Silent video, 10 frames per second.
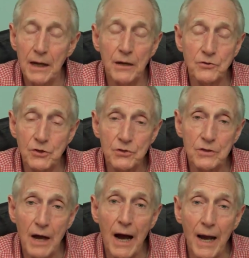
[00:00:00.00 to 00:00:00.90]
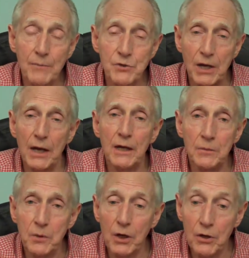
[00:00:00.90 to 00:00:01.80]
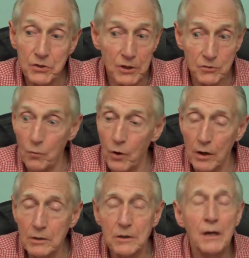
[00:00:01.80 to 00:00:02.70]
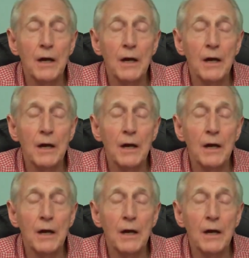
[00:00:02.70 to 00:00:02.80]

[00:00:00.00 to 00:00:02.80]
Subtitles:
it's just I'm saying it because it's worked.